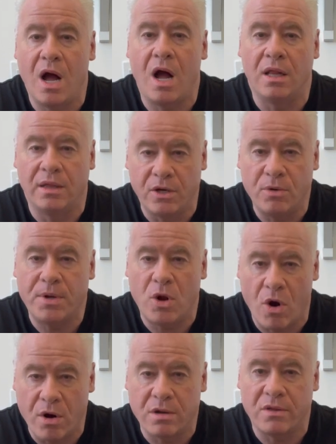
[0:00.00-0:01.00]
a little bit
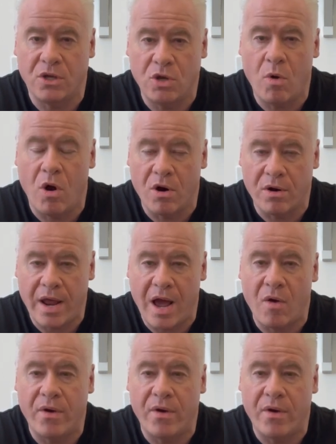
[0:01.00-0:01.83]
harder than you are now,